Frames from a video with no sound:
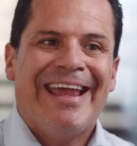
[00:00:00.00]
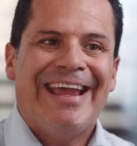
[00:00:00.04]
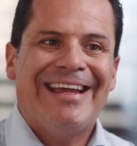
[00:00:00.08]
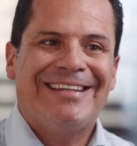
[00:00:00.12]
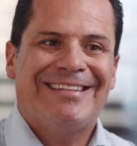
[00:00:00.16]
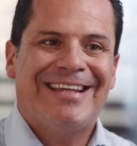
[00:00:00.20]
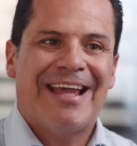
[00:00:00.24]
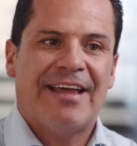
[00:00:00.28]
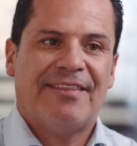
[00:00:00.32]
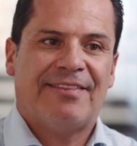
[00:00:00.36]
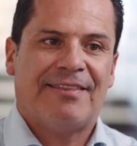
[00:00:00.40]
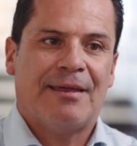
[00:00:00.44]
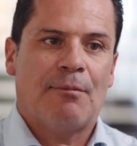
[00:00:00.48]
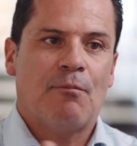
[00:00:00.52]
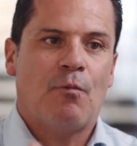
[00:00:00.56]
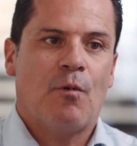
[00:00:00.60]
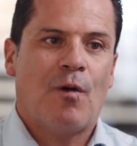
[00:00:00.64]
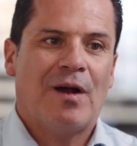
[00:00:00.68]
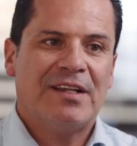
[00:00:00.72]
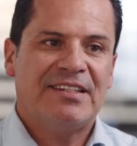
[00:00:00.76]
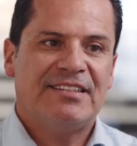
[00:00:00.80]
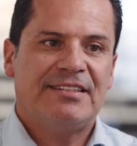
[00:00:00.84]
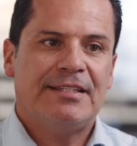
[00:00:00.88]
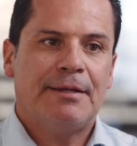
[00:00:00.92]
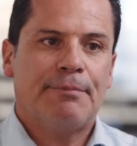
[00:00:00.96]
is get them
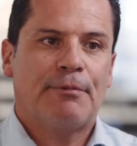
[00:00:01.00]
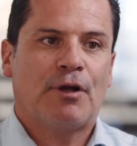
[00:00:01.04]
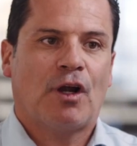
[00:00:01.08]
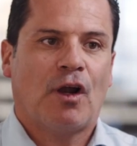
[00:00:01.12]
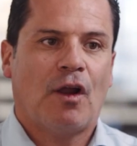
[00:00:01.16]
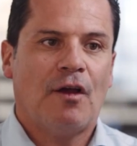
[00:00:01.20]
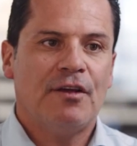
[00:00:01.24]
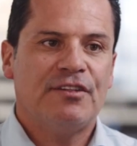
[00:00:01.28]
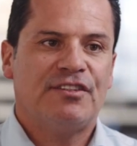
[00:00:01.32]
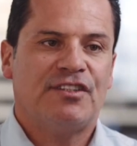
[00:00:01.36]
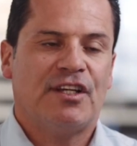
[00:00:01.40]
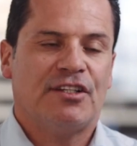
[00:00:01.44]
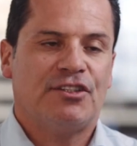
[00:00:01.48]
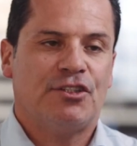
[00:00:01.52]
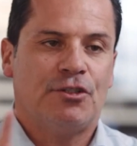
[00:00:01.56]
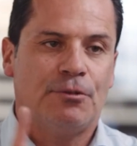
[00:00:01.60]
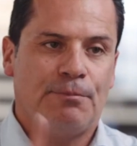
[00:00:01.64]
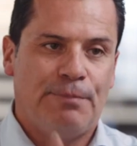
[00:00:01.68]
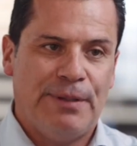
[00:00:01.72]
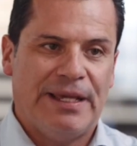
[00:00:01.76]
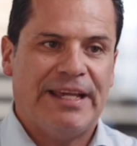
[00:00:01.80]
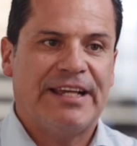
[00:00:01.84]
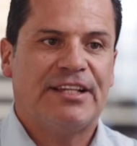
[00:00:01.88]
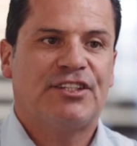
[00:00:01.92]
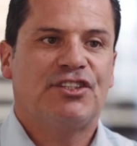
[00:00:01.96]
one step closer to
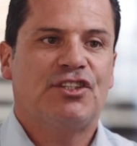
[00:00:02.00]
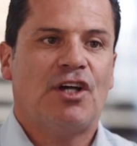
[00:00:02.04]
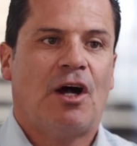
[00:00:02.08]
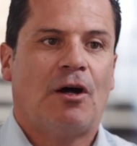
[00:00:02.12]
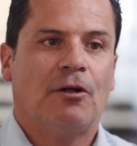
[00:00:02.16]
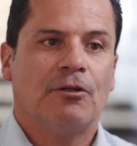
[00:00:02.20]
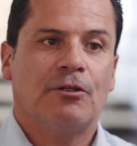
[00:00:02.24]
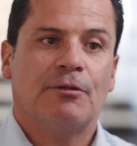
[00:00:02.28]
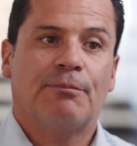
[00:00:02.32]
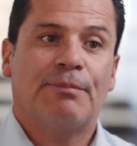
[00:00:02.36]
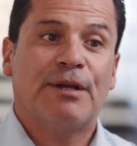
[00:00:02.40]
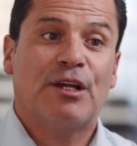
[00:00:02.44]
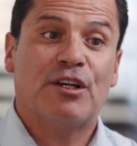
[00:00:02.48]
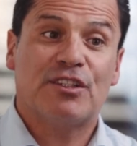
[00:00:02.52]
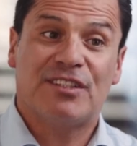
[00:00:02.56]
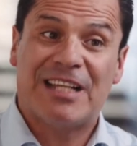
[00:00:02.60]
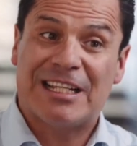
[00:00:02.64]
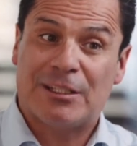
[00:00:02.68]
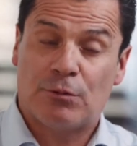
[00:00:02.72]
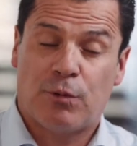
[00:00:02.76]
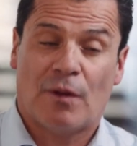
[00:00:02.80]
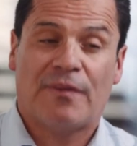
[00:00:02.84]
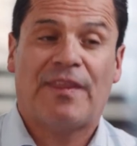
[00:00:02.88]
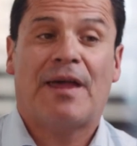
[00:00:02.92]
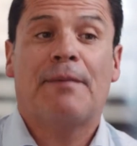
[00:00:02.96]
being sold because
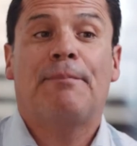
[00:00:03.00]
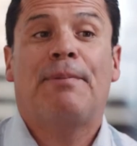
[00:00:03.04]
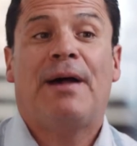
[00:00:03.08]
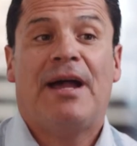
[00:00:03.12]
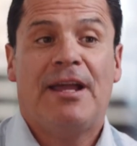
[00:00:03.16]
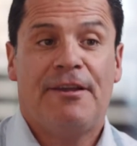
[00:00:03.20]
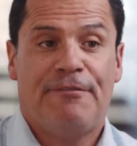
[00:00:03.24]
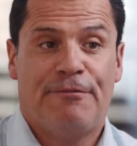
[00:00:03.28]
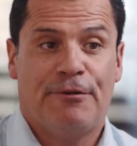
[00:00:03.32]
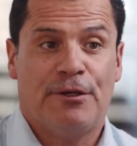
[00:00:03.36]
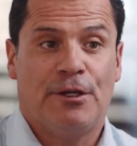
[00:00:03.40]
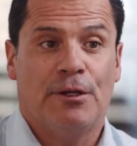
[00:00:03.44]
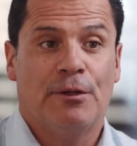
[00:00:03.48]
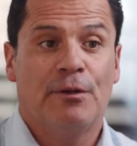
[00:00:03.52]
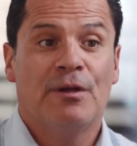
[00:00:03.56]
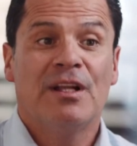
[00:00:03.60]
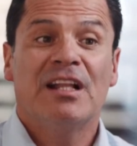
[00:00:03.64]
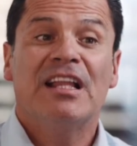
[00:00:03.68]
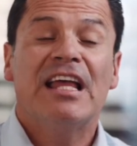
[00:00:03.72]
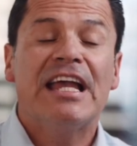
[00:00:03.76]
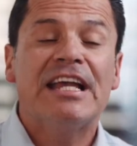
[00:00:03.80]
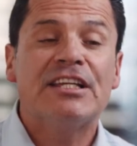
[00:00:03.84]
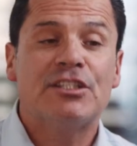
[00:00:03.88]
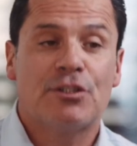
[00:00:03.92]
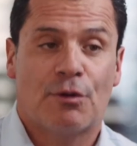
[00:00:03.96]
that's what they pay for you
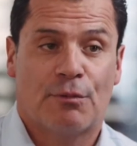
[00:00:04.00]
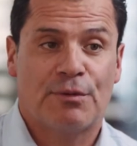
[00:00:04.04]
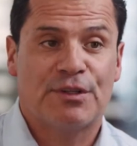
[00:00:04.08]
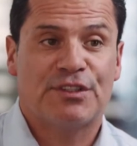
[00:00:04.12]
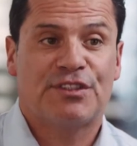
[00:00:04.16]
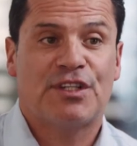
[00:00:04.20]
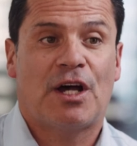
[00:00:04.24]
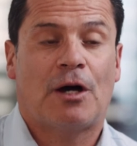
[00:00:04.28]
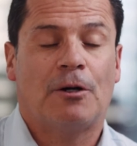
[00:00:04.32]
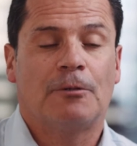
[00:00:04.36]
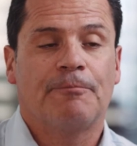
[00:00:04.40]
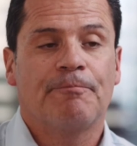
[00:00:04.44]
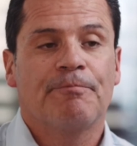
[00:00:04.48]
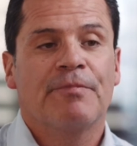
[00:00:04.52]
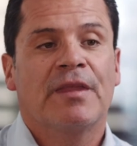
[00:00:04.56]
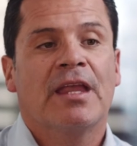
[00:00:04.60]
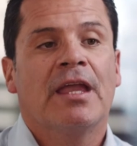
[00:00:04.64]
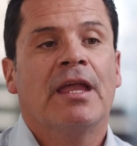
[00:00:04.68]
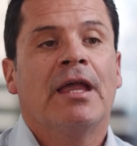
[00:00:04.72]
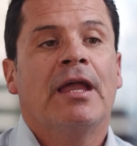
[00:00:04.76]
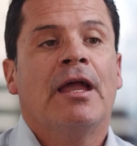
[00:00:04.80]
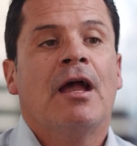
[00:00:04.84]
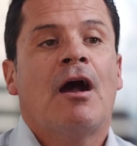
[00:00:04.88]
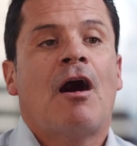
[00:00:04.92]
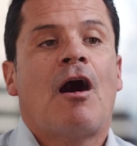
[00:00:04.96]
is a result.
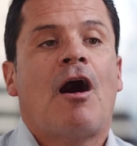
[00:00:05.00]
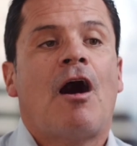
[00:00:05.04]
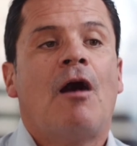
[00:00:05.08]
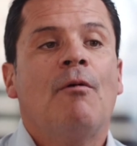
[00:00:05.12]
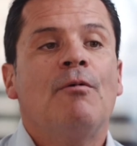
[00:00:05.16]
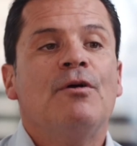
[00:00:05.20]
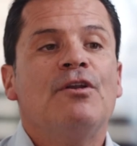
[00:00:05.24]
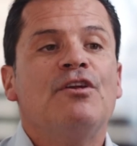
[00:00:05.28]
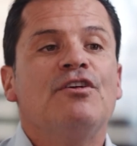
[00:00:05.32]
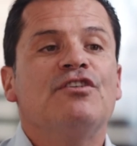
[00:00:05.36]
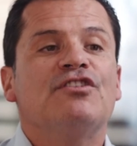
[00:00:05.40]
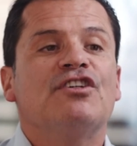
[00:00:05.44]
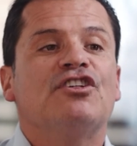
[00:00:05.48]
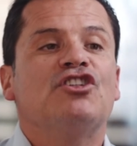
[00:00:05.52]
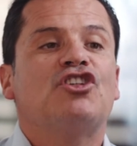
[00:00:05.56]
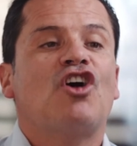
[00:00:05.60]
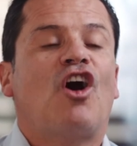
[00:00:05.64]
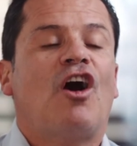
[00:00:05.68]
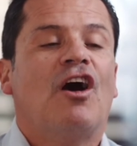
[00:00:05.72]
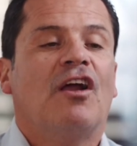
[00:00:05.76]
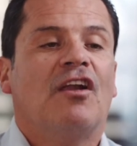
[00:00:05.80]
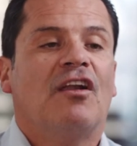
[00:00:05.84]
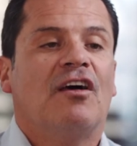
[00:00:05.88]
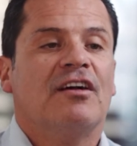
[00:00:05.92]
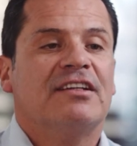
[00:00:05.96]
I would use a
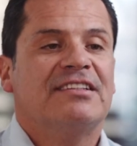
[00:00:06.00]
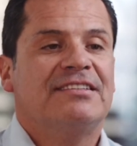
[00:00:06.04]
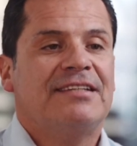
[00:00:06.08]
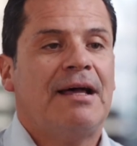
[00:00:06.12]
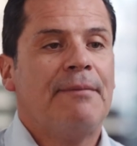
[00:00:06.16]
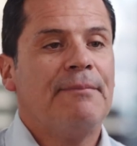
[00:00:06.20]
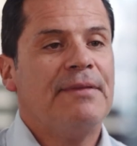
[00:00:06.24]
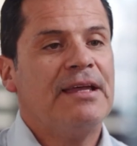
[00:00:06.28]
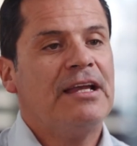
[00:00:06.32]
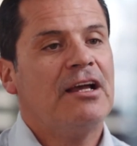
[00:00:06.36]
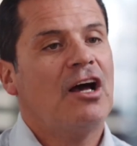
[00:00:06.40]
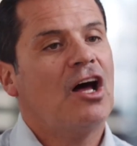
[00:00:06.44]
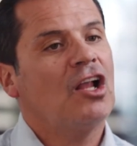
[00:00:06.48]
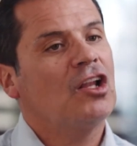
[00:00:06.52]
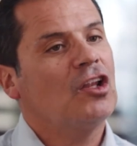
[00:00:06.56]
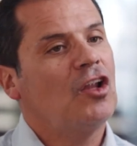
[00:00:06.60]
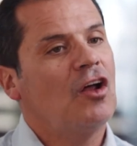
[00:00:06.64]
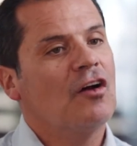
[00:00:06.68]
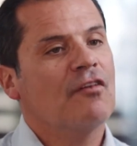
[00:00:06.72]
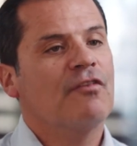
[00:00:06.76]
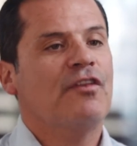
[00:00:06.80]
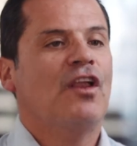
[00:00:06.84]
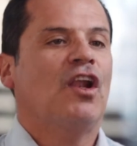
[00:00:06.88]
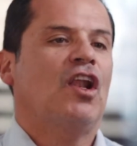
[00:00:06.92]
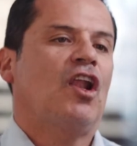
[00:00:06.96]
dialogue, something
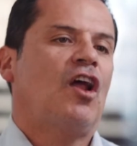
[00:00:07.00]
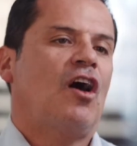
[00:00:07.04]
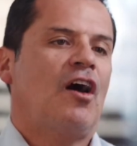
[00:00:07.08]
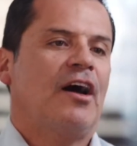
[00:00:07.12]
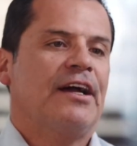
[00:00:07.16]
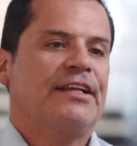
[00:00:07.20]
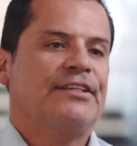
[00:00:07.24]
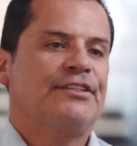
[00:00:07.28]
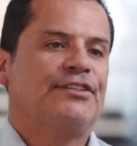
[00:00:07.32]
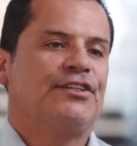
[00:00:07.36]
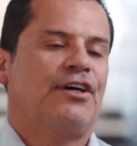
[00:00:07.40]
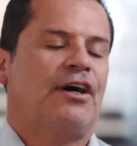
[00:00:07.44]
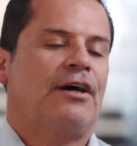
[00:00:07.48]
along the lines